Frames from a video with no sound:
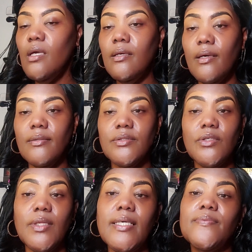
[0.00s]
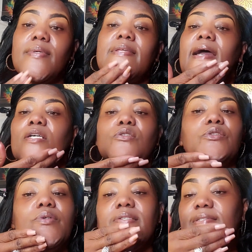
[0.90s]
Yeah, so that's what the actual
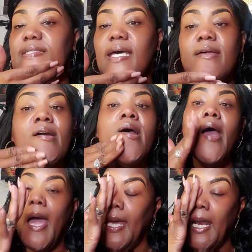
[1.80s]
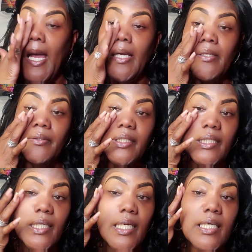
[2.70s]
directions say, and I agree.
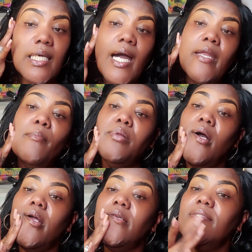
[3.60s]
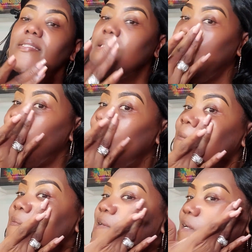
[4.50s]
It kind of blurs the
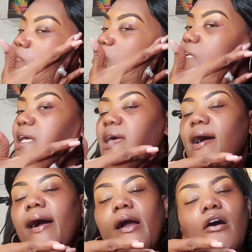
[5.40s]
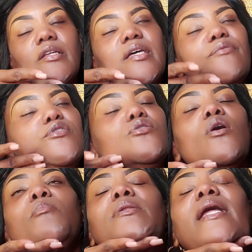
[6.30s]
skin, so that I call it giving you
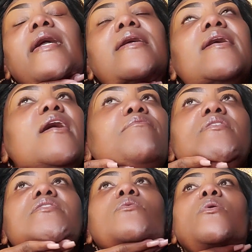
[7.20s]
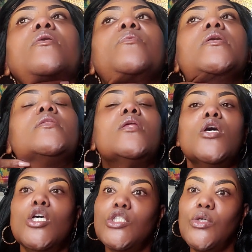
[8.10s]
a blank canvas to work with.
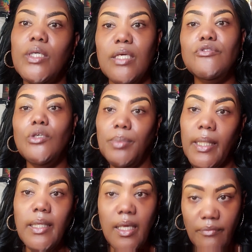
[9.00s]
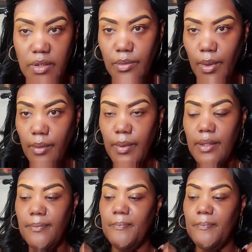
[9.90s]
So it gives you a blank canvas to work with.